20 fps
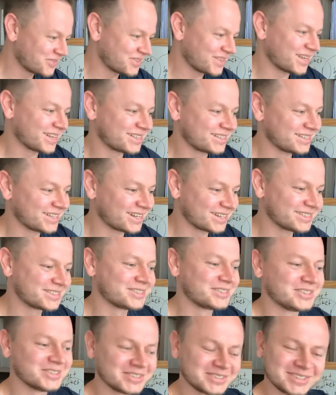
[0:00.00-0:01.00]
That is
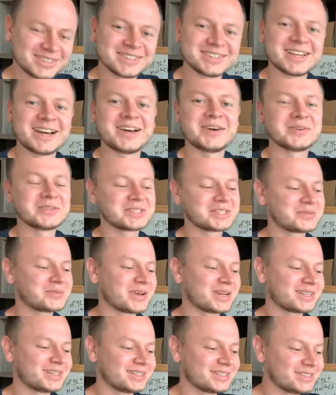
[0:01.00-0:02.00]
good. I was
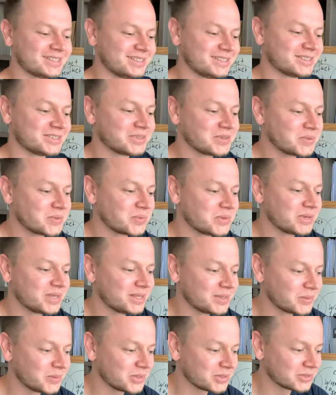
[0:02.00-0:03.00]
expecting it 0.
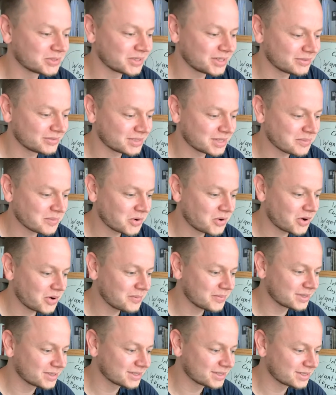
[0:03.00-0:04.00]
We also have some
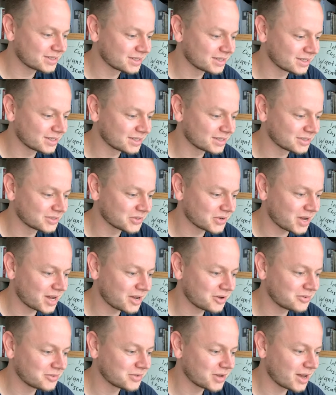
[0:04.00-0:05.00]
comments. So
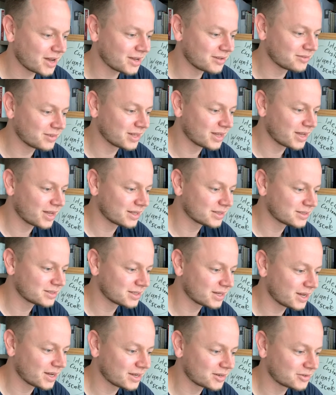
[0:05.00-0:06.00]
hi Vlad,
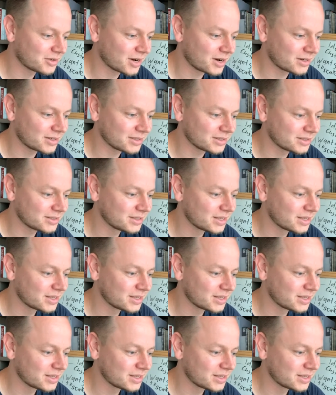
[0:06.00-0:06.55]
hi Raris.